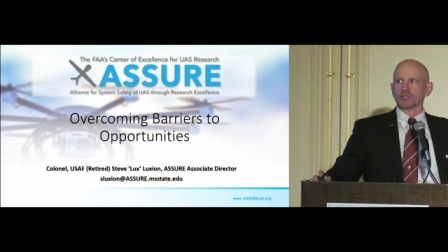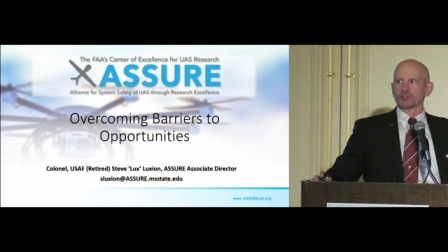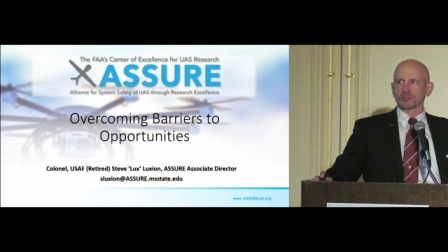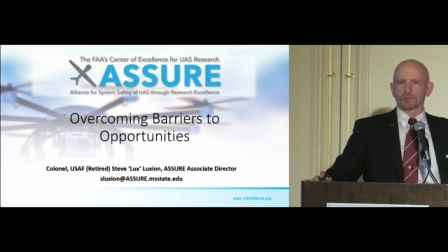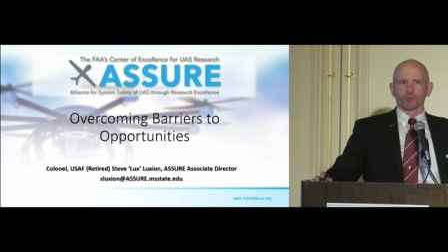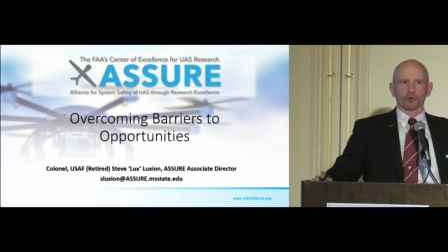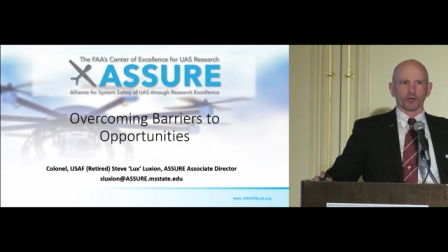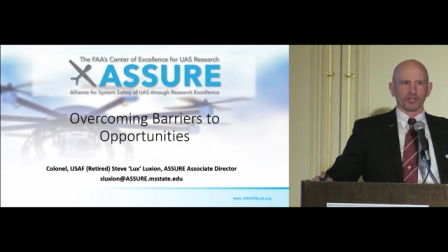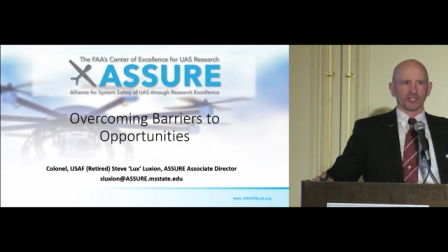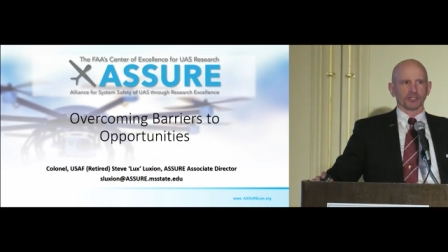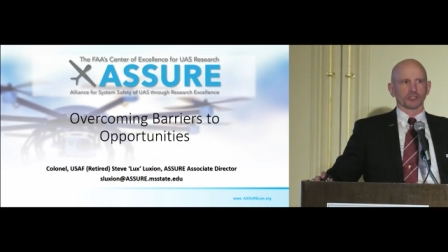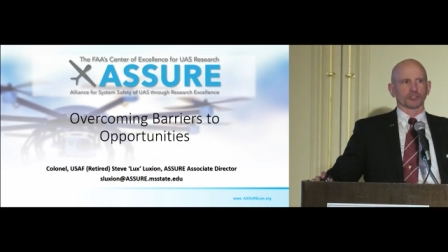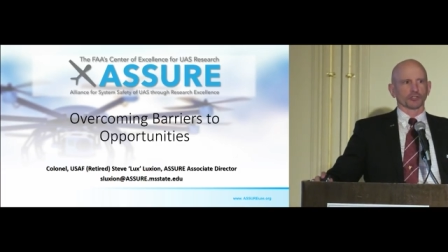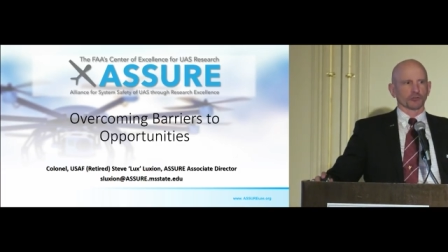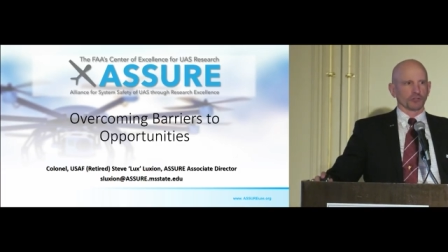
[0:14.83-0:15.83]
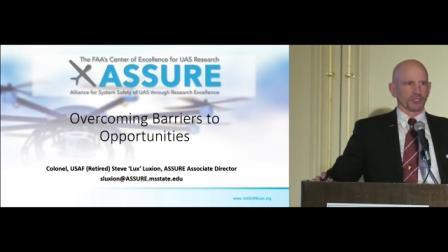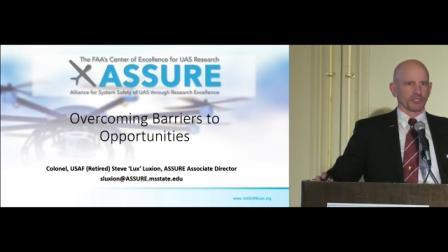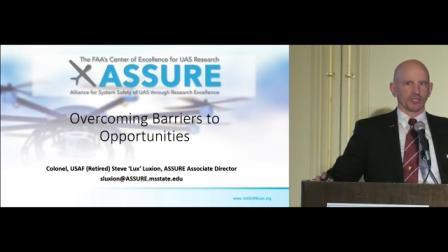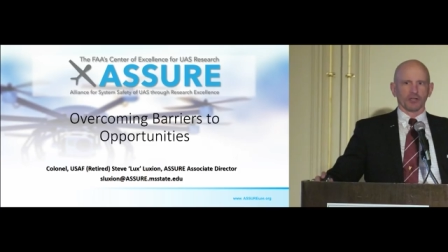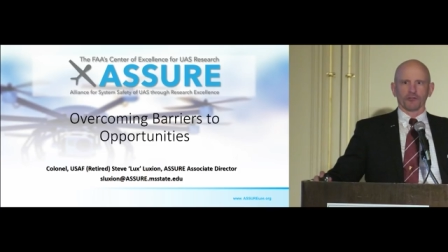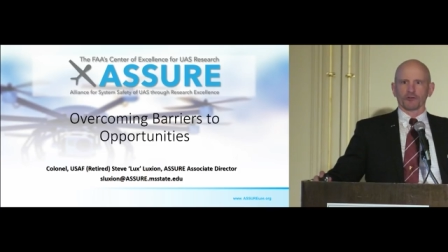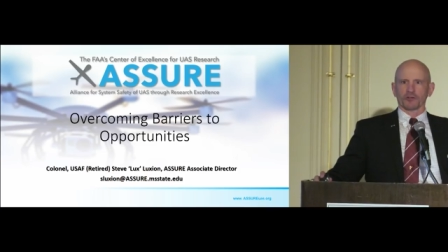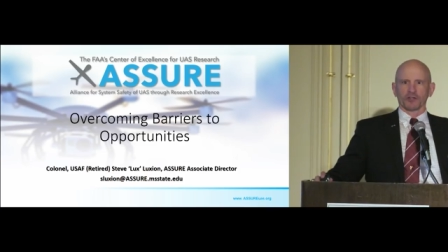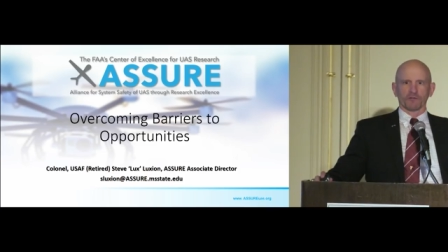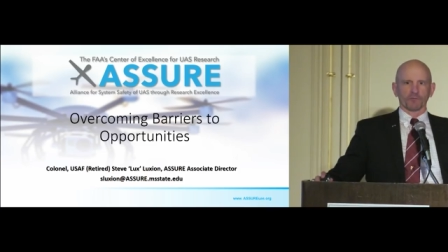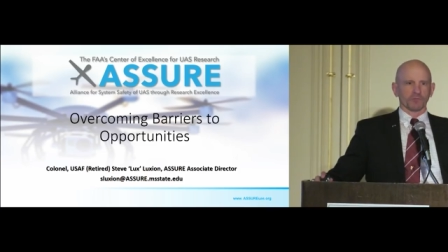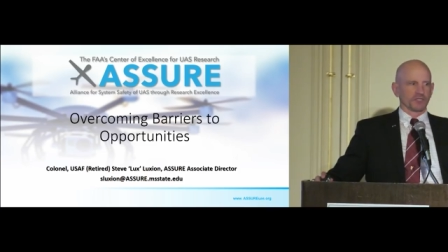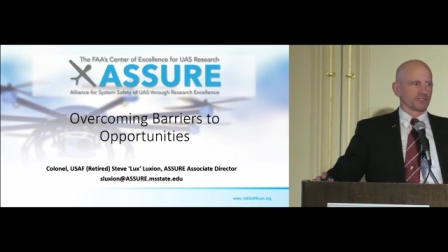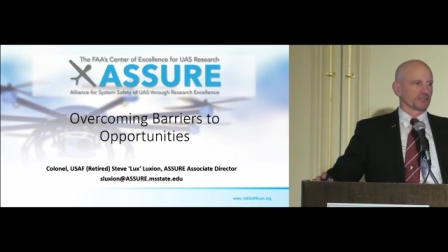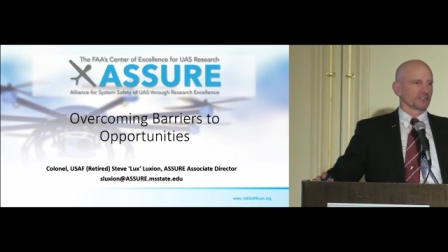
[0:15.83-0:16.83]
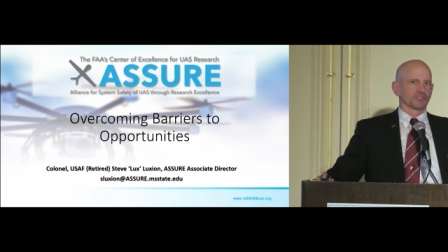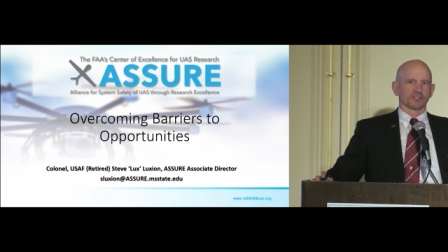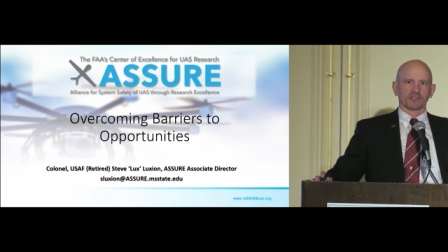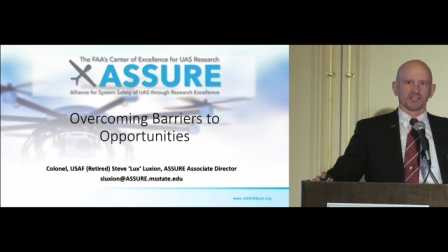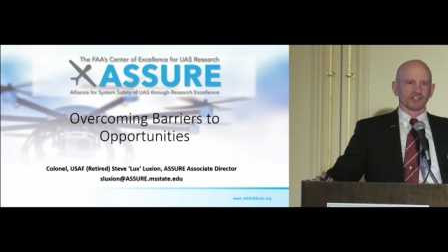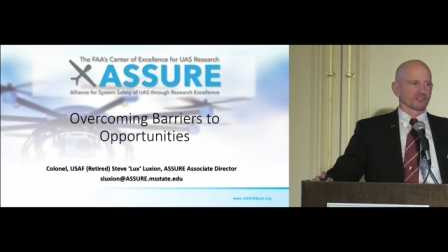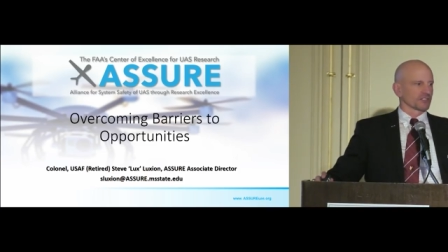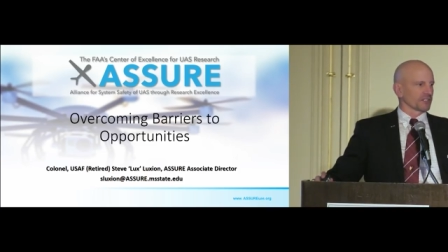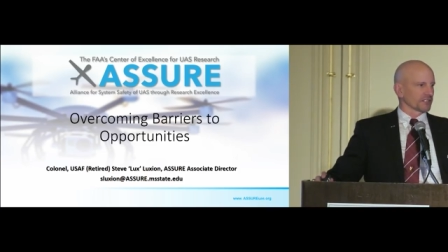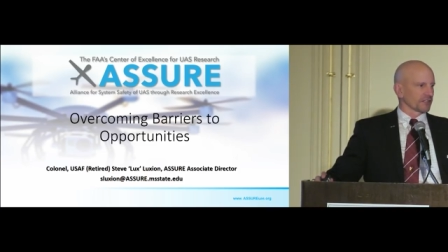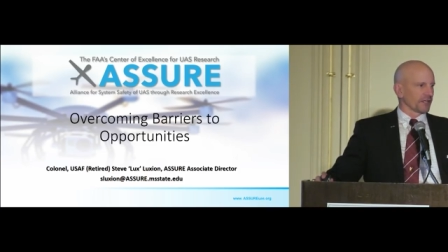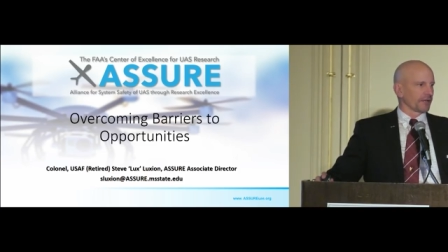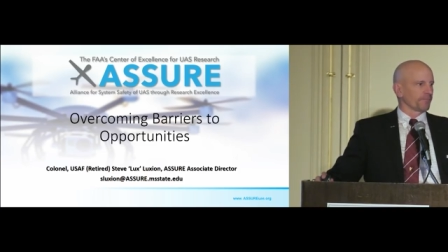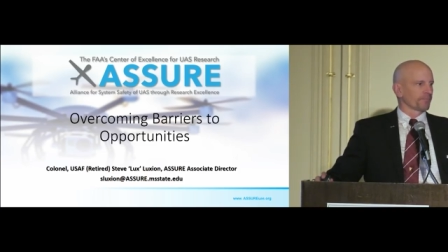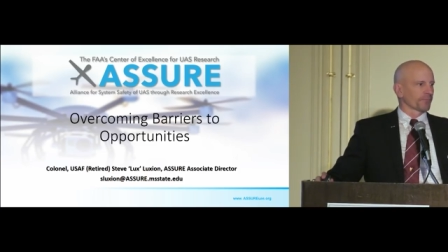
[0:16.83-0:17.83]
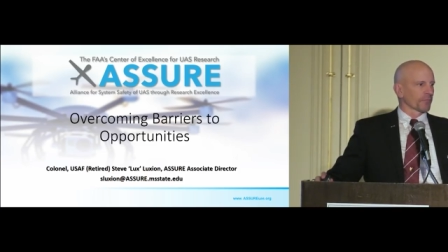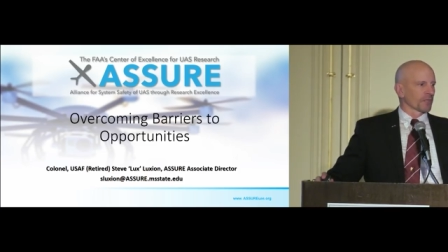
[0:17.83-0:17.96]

support industry, other governments, things like that.